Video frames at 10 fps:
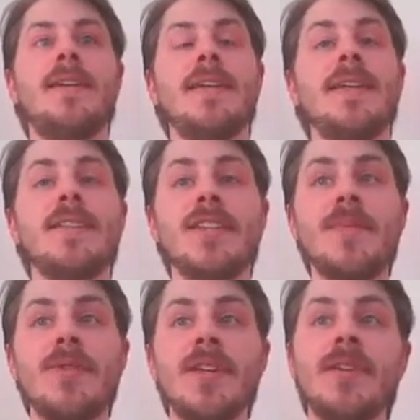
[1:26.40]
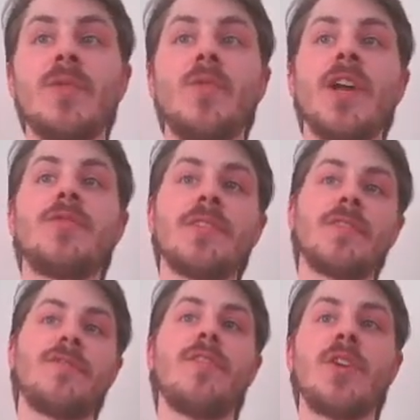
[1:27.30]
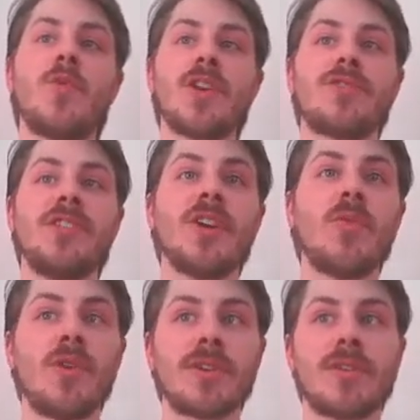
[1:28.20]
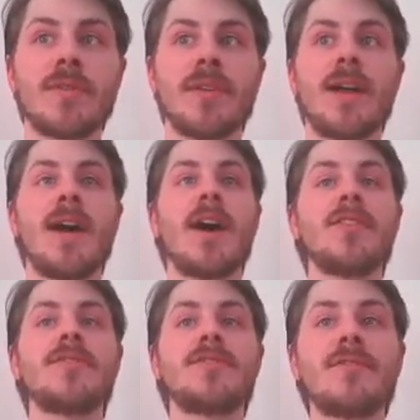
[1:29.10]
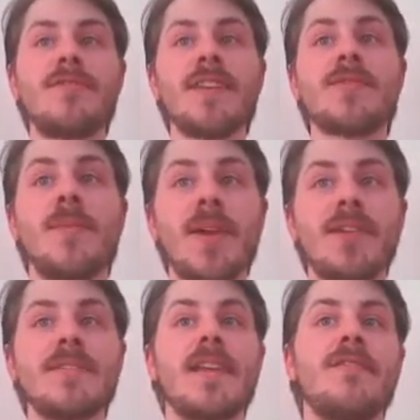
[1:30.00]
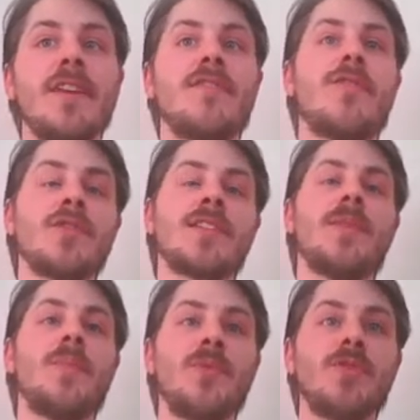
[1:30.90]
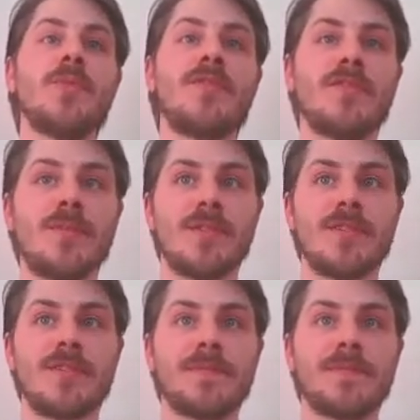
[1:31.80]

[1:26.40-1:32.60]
In summary, we address the following question in our work. How does surface compliance affect force input performance?